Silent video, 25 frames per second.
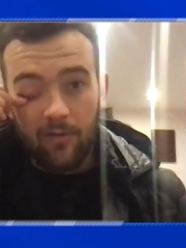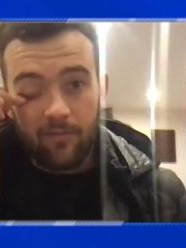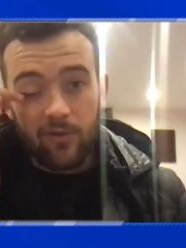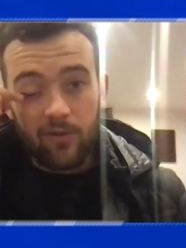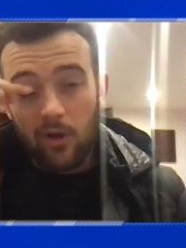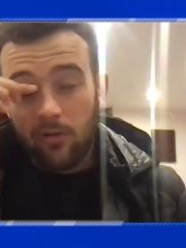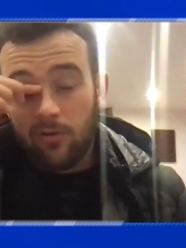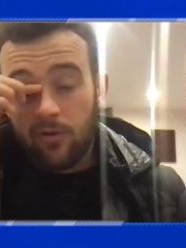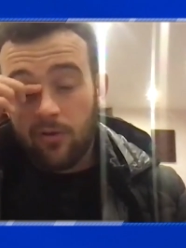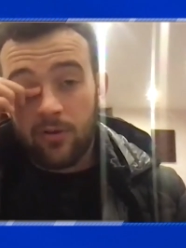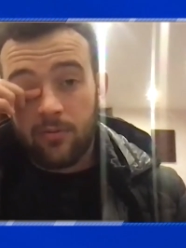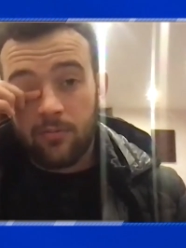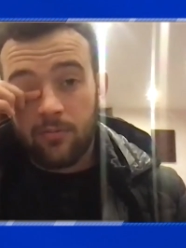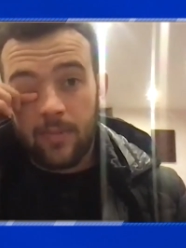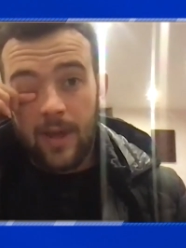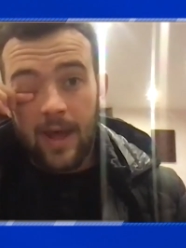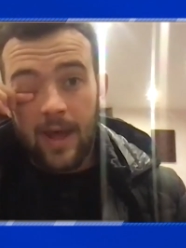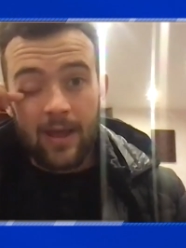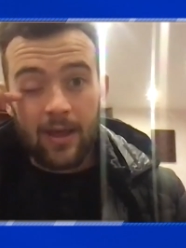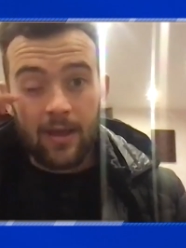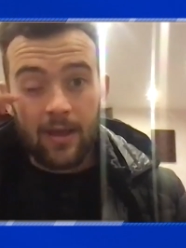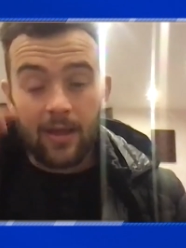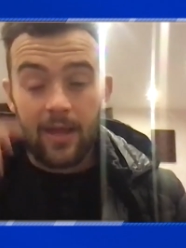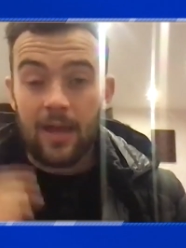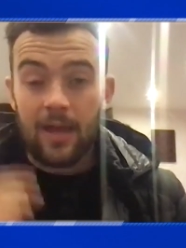Florian
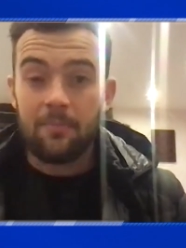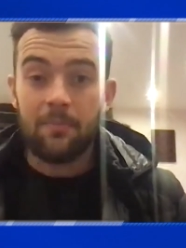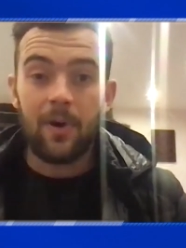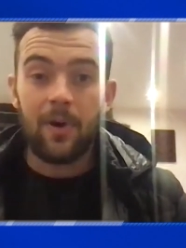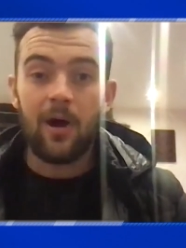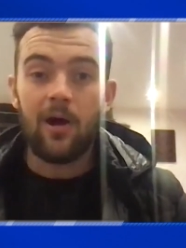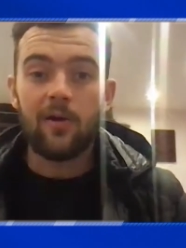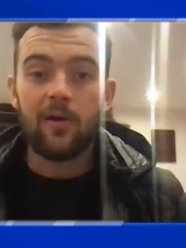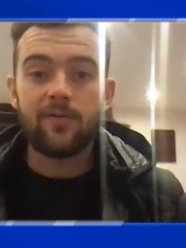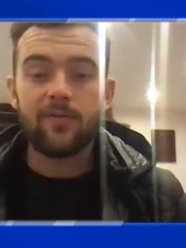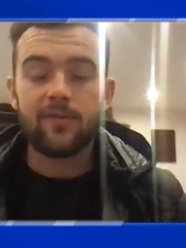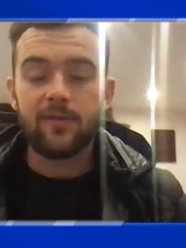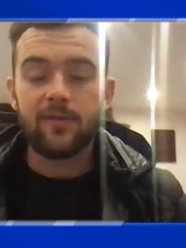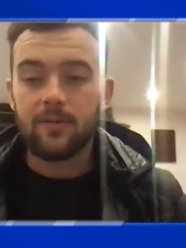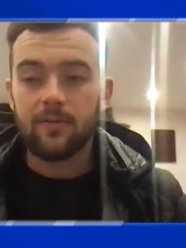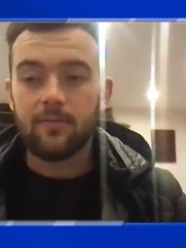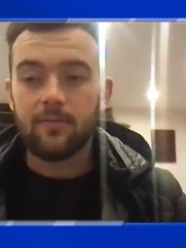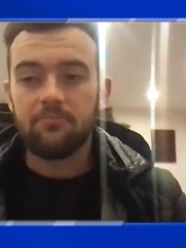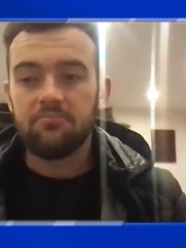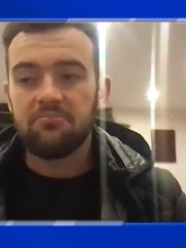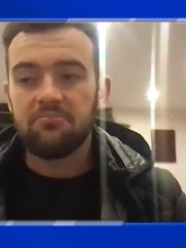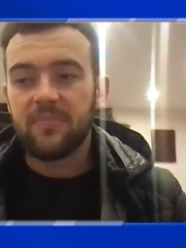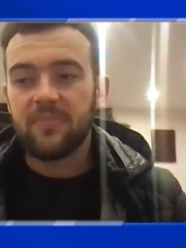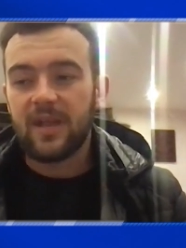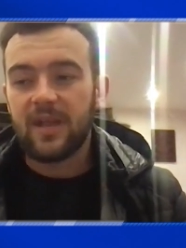Angert came past,
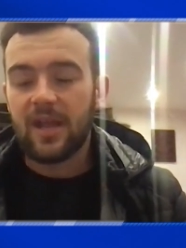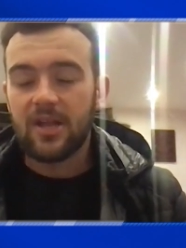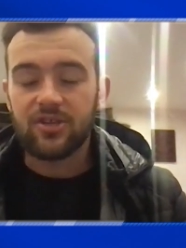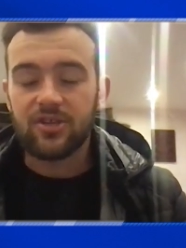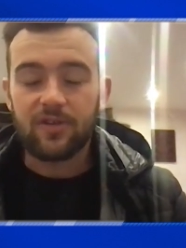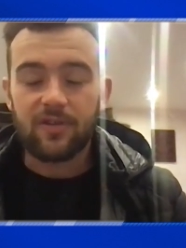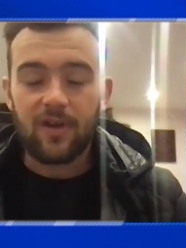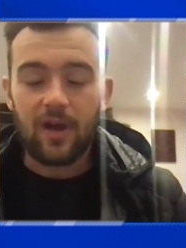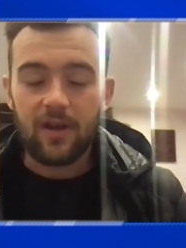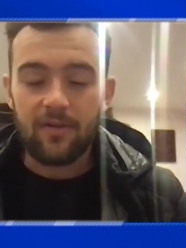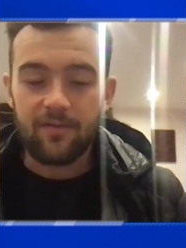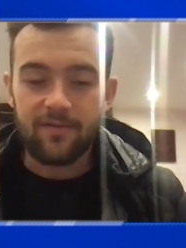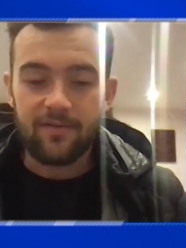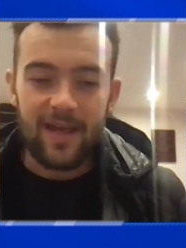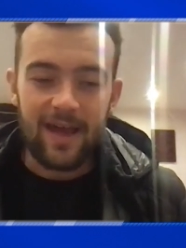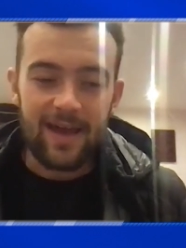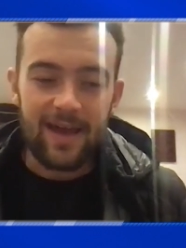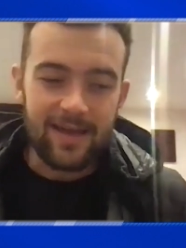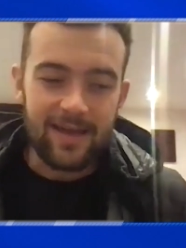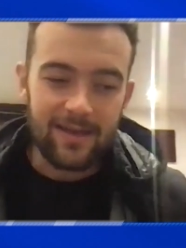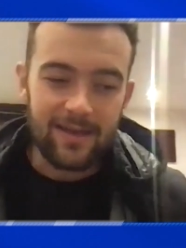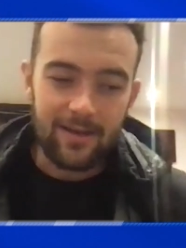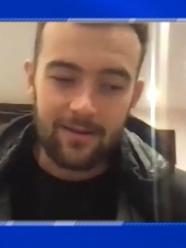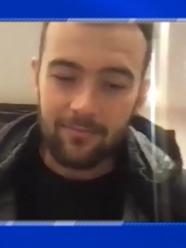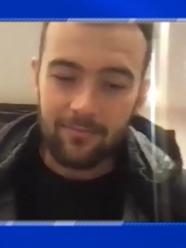and then I just kind of
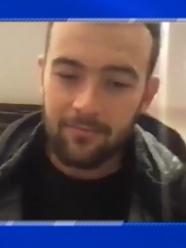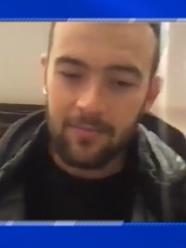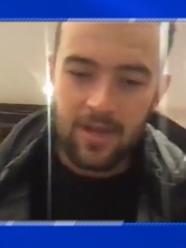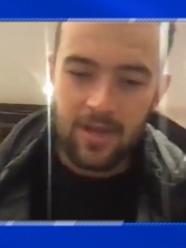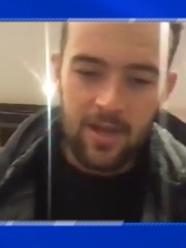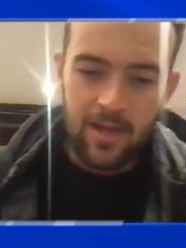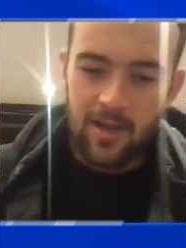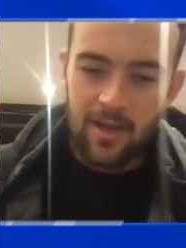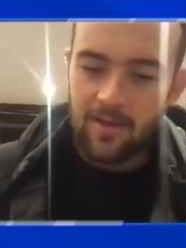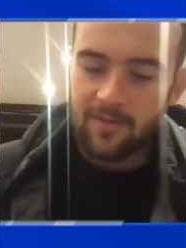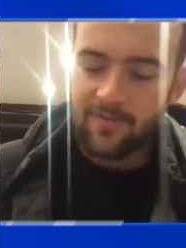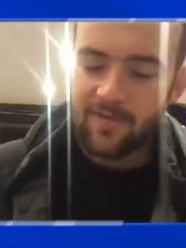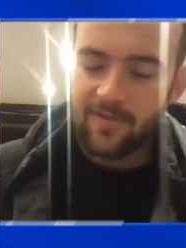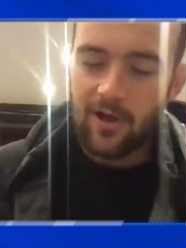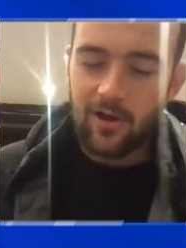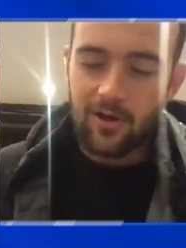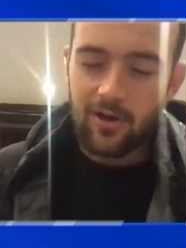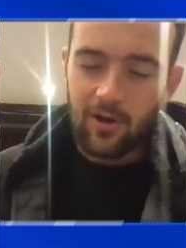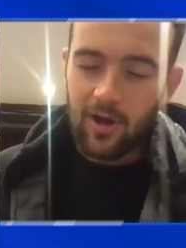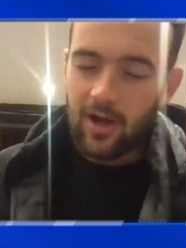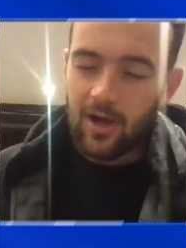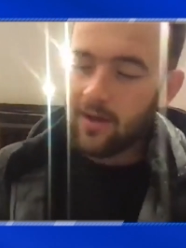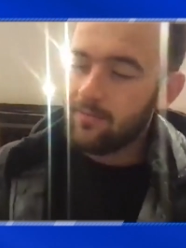sat in and turned.